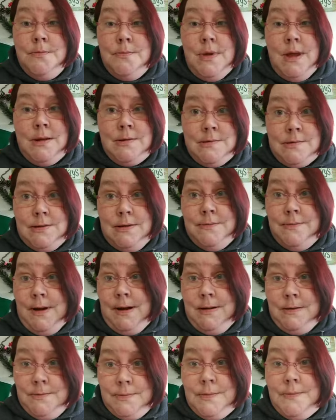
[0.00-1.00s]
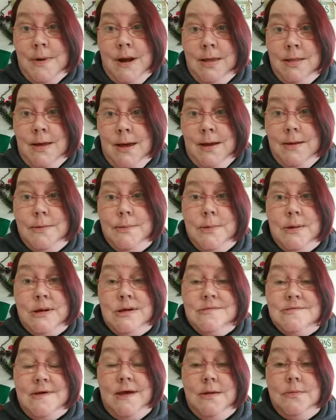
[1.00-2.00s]
actually fighting for my life
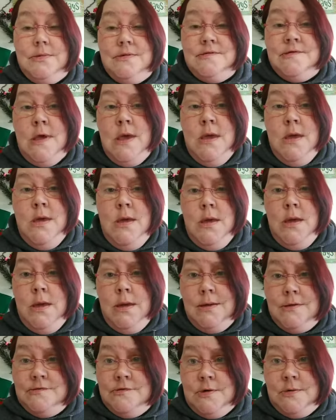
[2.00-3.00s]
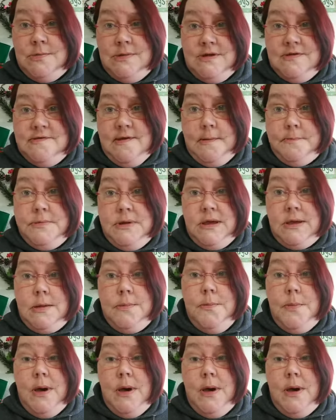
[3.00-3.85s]
because I was extremely septic.